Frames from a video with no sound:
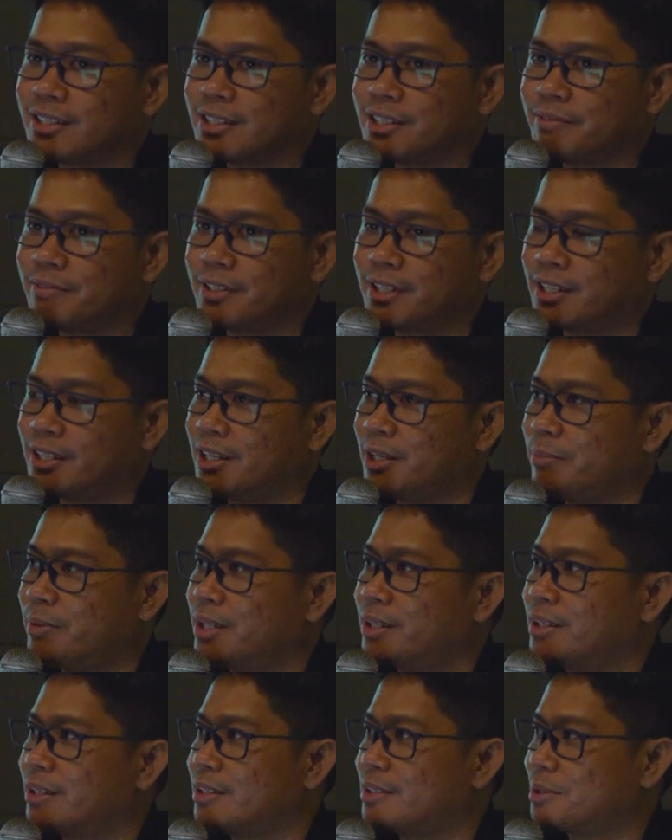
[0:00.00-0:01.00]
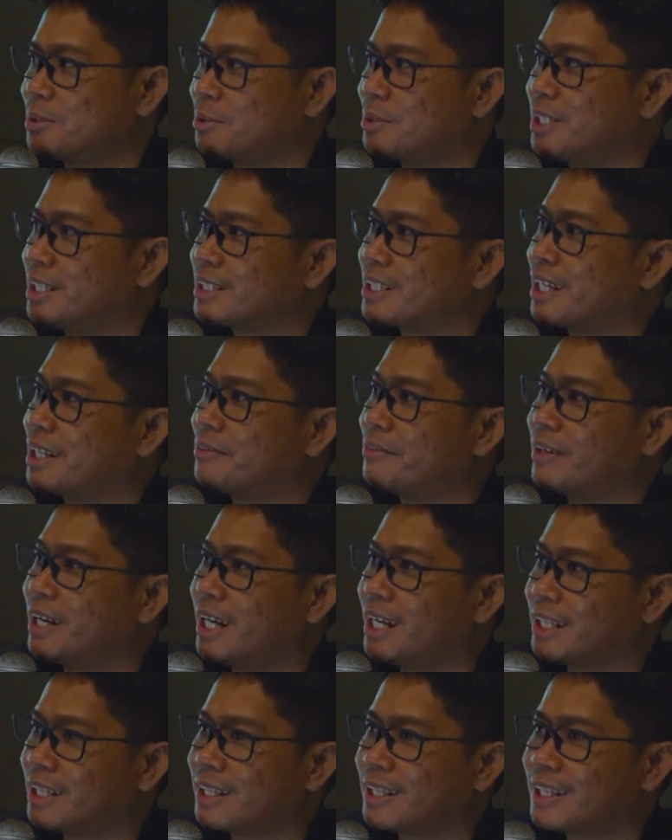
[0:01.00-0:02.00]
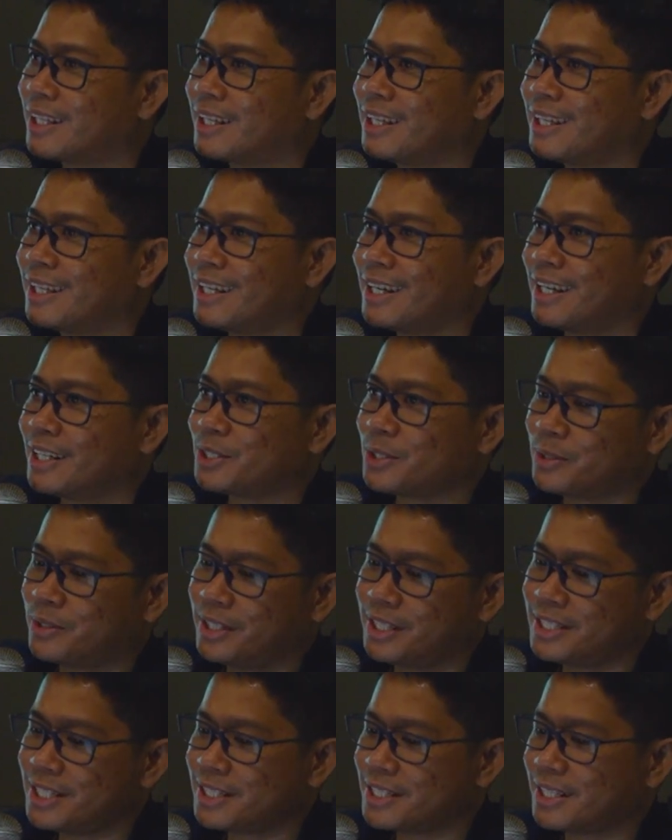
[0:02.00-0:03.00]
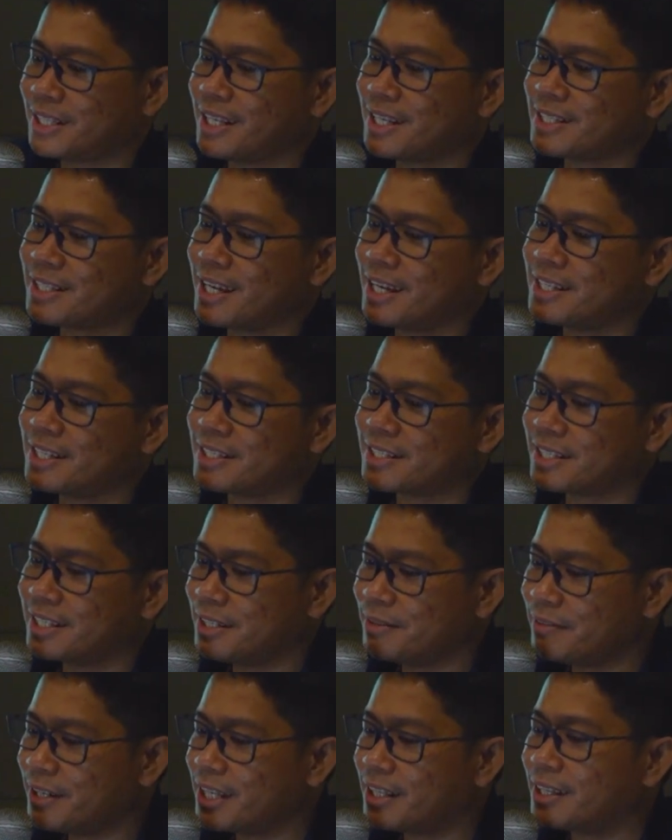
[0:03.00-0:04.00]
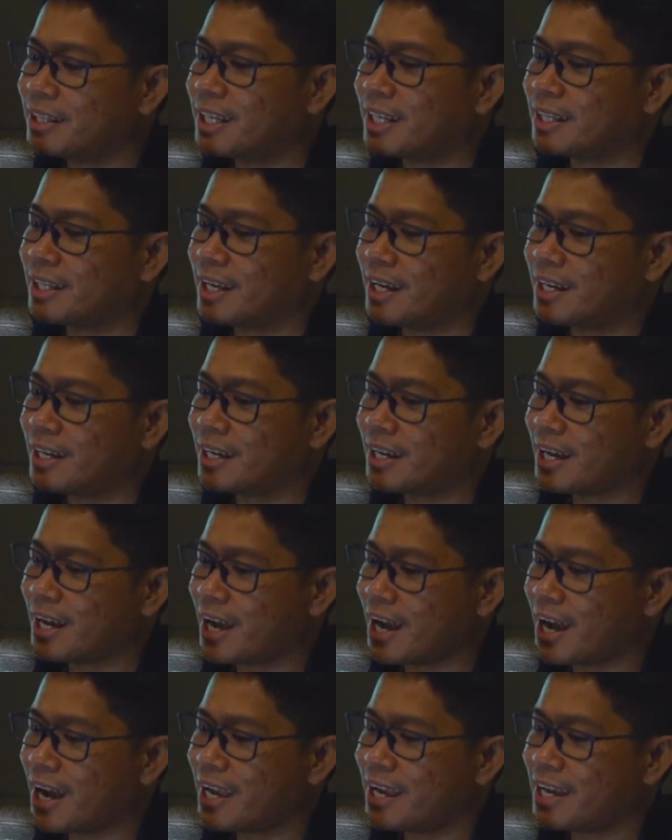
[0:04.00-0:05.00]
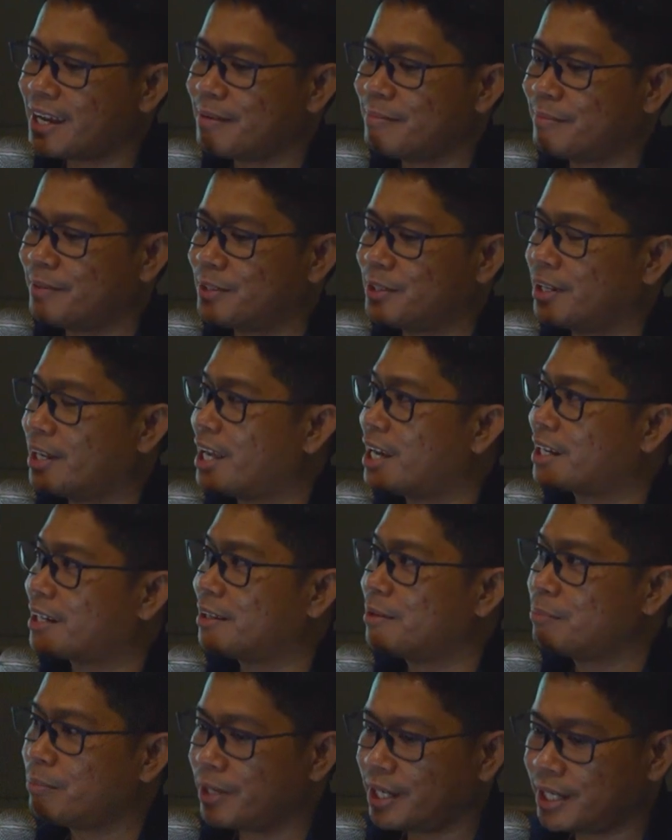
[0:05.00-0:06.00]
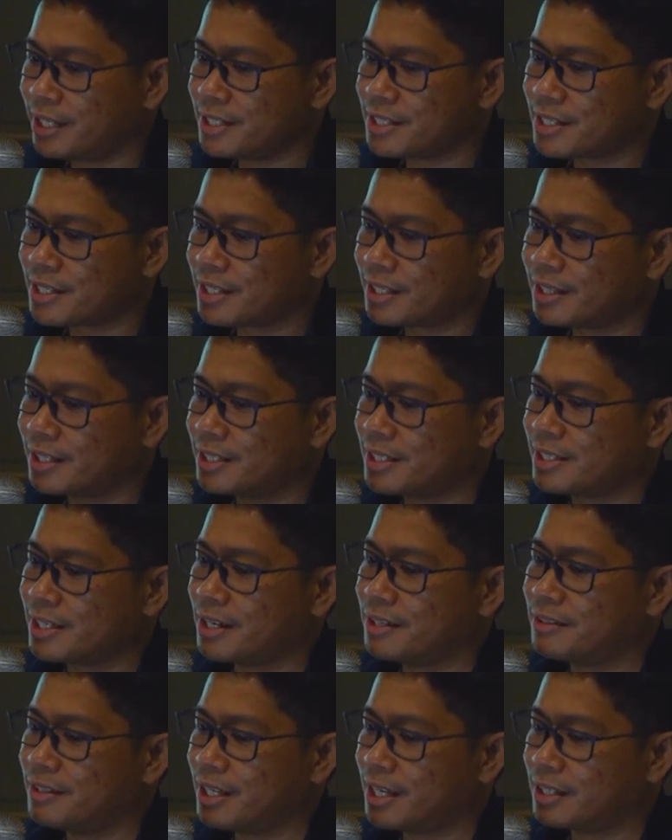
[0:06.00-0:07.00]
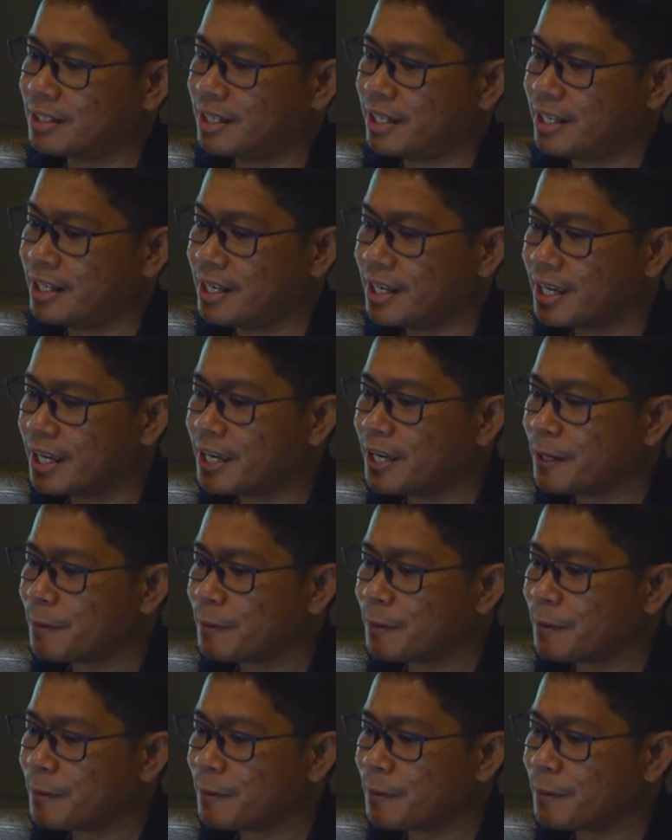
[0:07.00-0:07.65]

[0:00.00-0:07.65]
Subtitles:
even an elementary student can write. So this is a test case. Given that I am on the login page, this is how you log in.